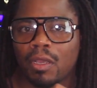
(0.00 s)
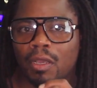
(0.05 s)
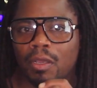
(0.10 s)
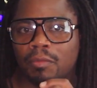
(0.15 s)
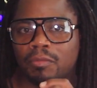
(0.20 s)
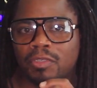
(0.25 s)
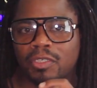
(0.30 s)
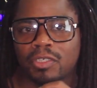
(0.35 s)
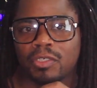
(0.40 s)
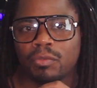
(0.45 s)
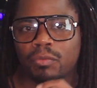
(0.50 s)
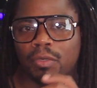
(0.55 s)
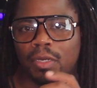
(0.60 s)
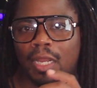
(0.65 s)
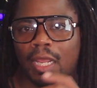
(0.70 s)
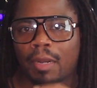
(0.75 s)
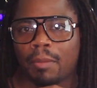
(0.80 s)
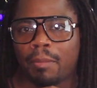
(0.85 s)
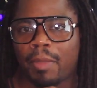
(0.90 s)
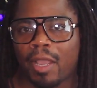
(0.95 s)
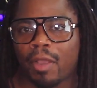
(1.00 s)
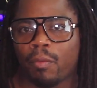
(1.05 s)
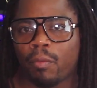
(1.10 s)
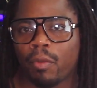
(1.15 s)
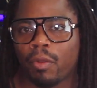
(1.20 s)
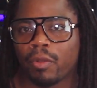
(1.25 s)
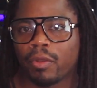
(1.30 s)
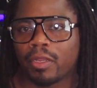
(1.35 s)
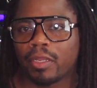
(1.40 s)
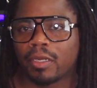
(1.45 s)
Um, just doing a lot of back
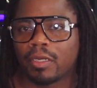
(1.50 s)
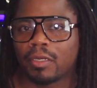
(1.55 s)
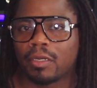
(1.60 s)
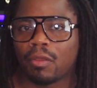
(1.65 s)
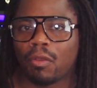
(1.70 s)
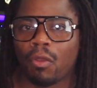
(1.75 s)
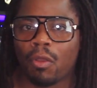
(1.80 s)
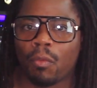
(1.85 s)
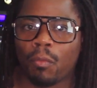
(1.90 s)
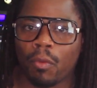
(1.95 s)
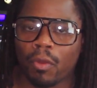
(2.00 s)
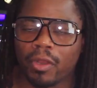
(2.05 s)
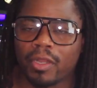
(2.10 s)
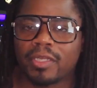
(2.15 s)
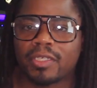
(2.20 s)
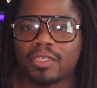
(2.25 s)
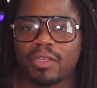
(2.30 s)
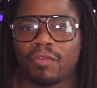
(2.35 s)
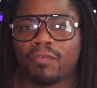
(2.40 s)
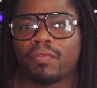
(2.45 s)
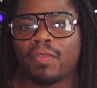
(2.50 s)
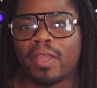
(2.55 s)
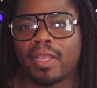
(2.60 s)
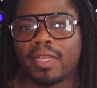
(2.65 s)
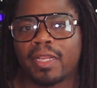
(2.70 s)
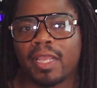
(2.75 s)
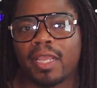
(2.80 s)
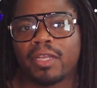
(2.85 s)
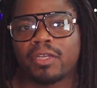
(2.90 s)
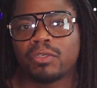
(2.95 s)
work and artwork and stuff
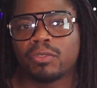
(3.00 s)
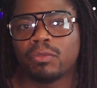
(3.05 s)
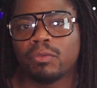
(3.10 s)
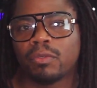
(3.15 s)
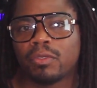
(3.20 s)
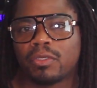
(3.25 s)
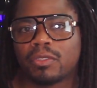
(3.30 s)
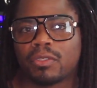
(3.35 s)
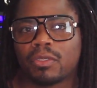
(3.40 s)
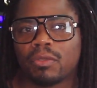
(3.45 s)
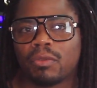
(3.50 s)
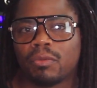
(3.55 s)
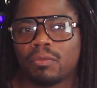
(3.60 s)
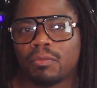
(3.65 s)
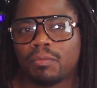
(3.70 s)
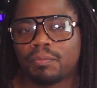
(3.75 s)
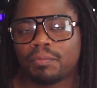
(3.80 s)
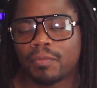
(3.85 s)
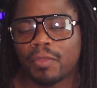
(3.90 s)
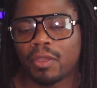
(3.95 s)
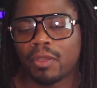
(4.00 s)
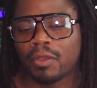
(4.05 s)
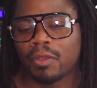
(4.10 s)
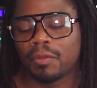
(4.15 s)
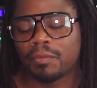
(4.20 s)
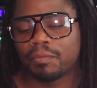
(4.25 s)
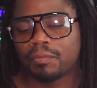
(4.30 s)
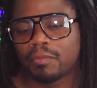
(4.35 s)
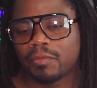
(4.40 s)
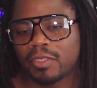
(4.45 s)
like that to it. So
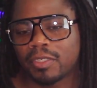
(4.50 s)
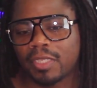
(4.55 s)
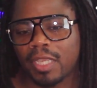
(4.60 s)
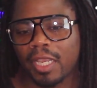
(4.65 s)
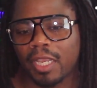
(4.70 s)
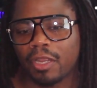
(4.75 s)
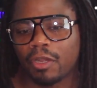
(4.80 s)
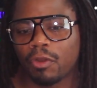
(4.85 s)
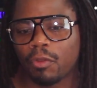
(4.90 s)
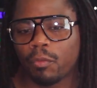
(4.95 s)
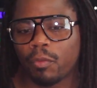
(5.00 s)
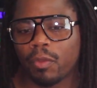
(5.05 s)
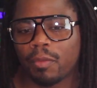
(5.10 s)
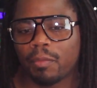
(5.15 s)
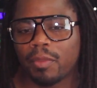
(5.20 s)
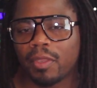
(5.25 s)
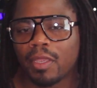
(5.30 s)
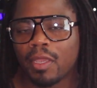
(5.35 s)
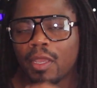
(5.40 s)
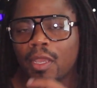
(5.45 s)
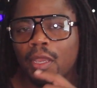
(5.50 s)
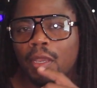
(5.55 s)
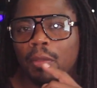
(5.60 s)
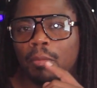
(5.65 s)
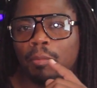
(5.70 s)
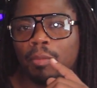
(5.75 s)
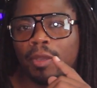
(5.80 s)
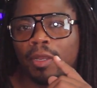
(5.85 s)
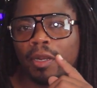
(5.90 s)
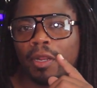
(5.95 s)
um, just hanging there with me.
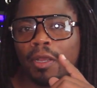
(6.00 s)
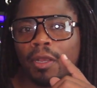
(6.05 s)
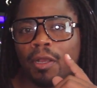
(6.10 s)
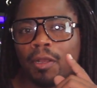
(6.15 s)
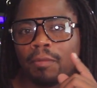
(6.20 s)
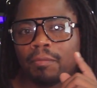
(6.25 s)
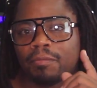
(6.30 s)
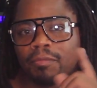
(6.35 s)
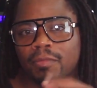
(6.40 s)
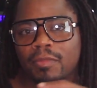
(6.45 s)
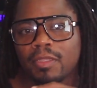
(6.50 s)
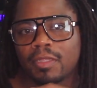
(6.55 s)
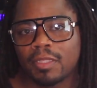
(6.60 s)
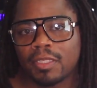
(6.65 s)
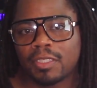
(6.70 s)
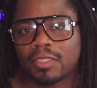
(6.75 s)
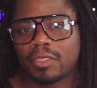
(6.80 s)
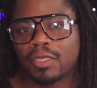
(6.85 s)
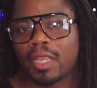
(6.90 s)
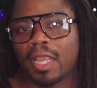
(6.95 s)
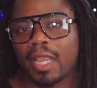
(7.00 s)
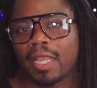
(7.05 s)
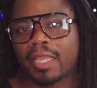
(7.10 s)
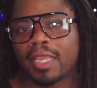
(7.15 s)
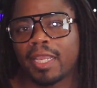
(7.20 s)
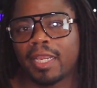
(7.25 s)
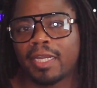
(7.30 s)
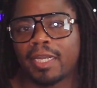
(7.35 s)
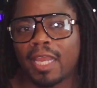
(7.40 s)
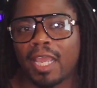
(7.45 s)
But um, this you got
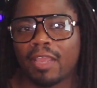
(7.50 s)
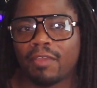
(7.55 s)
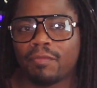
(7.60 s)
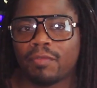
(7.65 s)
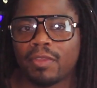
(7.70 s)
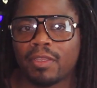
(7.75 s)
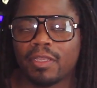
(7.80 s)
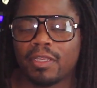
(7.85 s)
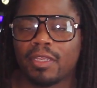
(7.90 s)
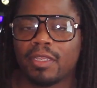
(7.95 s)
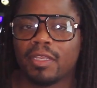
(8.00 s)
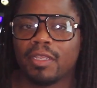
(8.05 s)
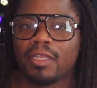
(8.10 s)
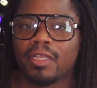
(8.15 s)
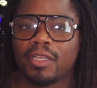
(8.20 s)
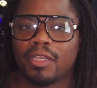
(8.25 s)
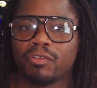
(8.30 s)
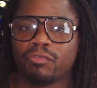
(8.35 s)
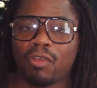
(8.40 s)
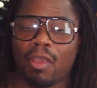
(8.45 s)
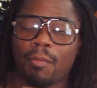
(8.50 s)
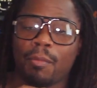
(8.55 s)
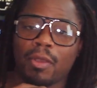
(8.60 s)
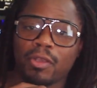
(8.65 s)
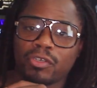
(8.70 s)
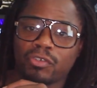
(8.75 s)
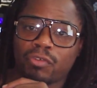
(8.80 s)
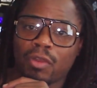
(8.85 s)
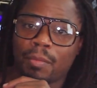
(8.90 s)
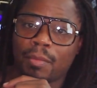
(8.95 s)
King David,
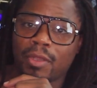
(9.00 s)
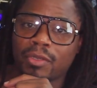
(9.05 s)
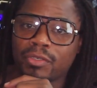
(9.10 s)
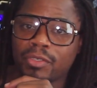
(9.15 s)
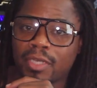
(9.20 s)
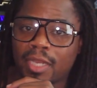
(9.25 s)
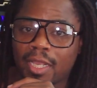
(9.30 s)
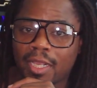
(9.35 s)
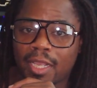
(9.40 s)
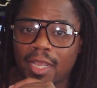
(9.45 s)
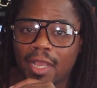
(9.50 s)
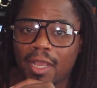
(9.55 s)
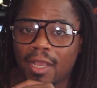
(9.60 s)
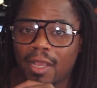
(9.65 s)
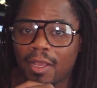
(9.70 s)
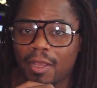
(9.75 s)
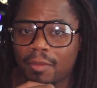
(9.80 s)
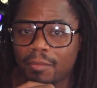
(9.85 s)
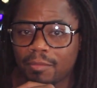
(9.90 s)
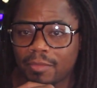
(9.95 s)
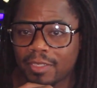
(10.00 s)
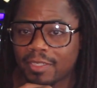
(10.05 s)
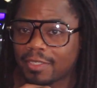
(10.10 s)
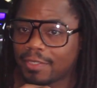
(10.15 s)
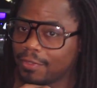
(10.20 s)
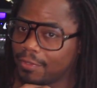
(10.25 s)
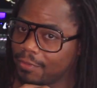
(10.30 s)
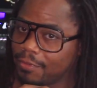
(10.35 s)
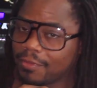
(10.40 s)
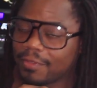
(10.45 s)
trapmonster, It
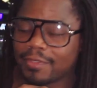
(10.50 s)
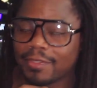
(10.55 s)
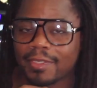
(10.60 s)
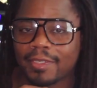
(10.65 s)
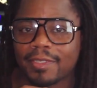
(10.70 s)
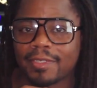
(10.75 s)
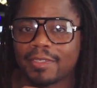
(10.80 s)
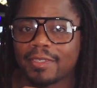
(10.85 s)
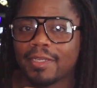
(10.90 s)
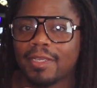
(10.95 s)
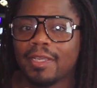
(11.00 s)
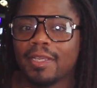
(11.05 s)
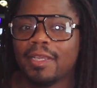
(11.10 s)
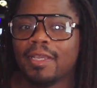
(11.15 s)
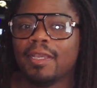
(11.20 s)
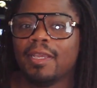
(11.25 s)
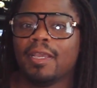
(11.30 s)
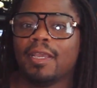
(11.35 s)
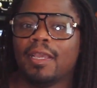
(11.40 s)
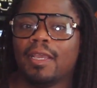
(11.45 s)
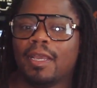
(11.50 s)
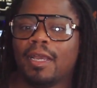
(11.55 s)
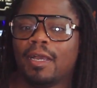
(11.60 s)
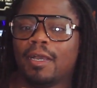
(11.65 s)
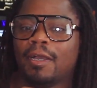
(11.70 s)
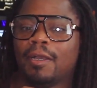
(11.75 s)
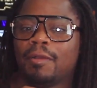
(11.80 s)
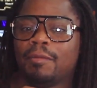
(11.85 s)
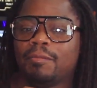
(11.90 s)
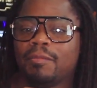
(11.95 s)
still exists.
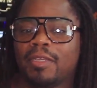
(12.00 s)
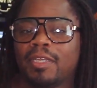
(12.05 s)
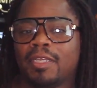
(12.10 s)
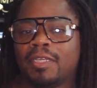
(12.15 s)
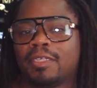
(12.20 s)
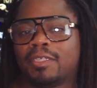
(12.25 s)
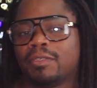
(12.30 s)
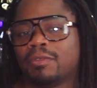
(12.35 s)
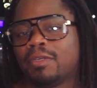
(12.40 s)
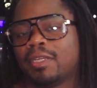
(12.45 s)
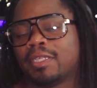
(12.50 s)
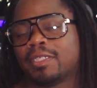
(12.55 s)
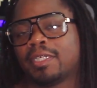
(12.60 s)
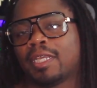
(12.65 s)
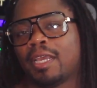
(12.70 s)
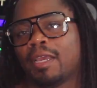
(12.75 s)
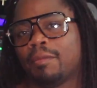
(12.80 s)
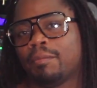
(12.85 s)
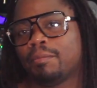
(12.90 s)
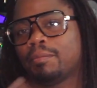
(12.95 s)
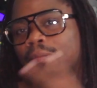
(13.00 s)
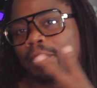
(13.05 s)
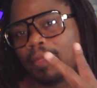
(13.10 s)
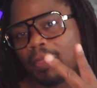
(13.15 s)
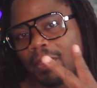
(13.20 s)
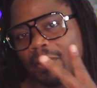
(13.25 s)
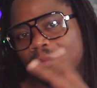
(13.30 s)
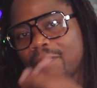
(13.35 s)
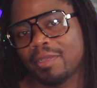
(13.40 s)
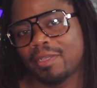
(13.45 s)
Um, until next time,
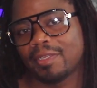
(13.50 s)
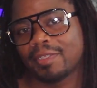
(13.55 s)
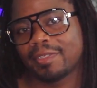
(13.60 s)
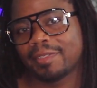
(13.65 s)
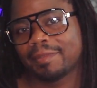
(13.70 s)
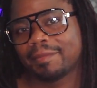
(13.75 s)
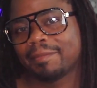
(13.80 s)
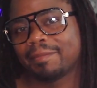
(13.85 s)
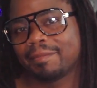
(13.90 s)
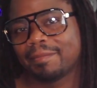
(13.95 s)
peace.